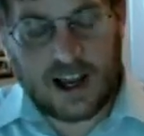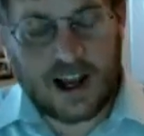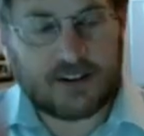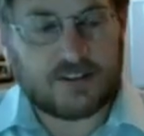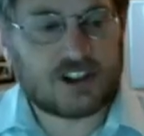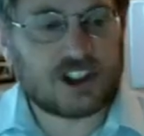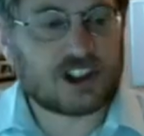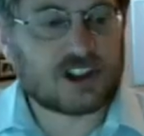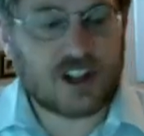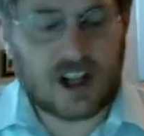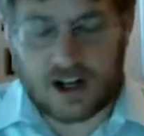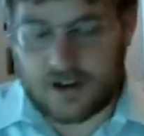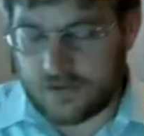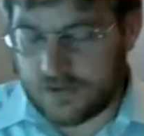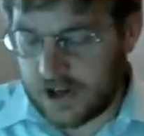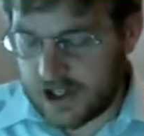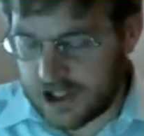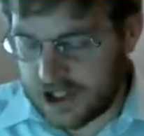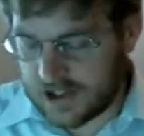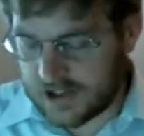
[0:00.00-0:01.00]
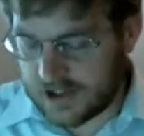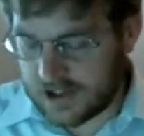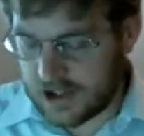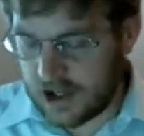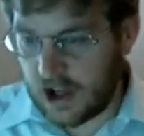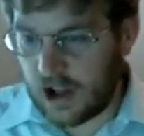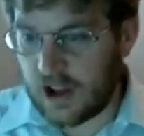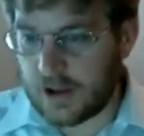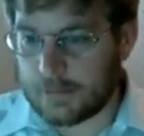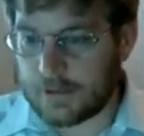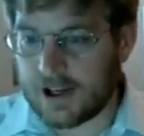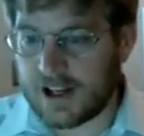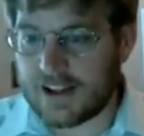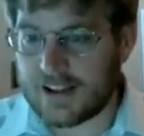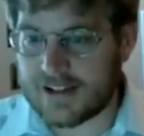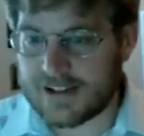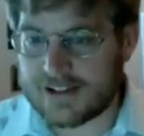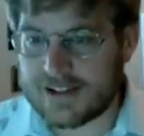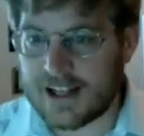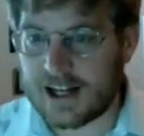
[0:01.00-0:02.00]
I've just got a fresh install. I'm going to
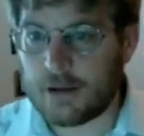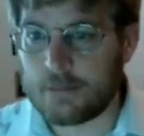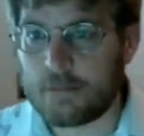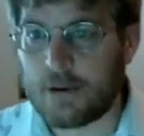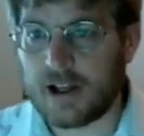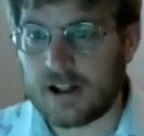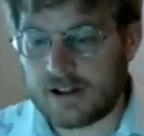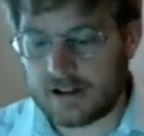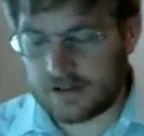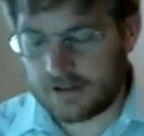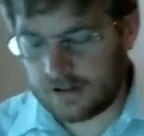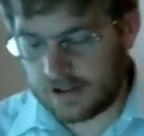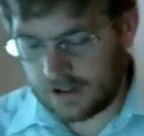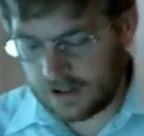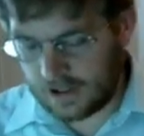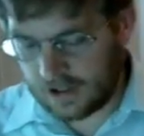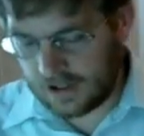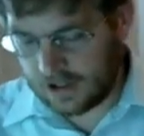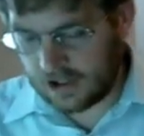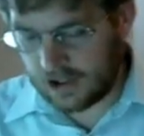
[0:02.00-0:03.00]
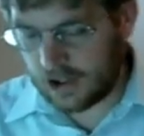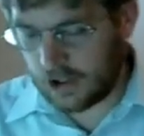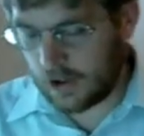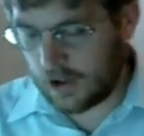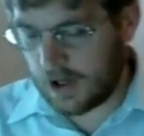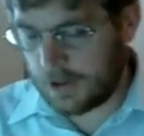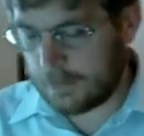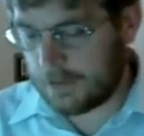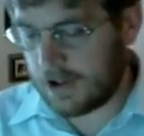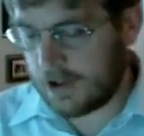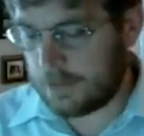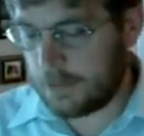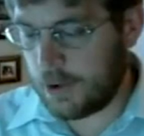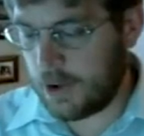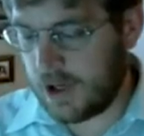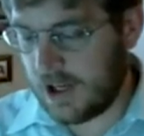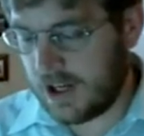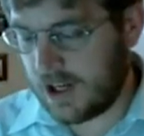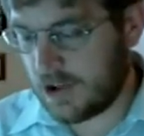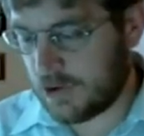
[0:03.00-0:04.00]
hit the setup button, you know, and I'm going to
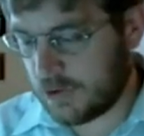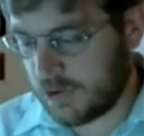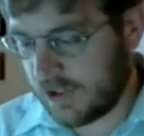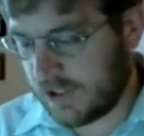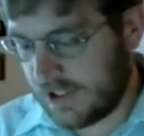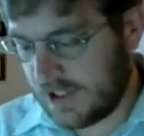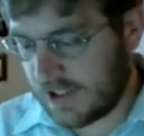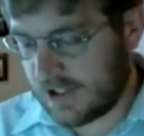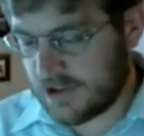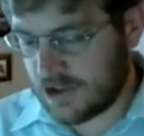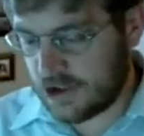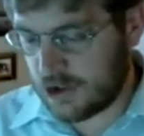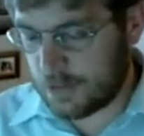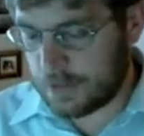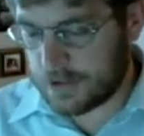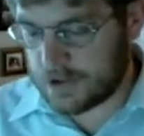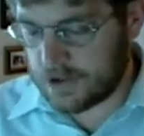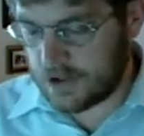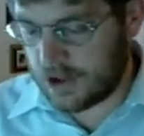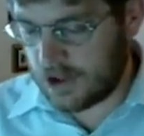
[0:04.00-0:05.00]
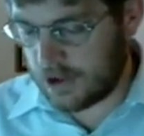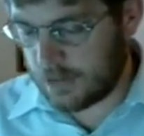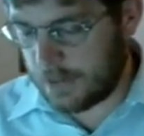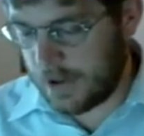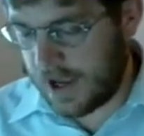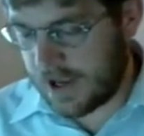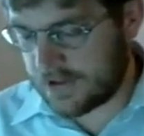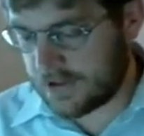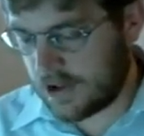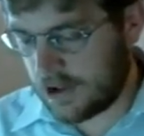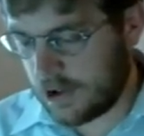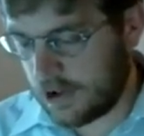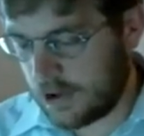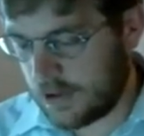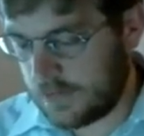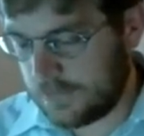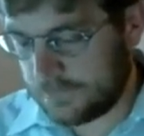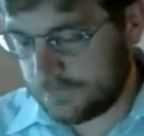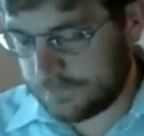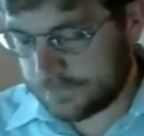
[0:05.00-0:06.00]
put in a really super secure
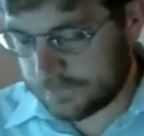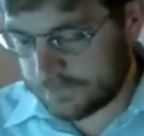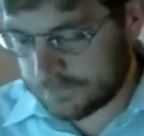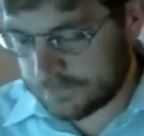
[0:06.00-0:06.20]
passcode.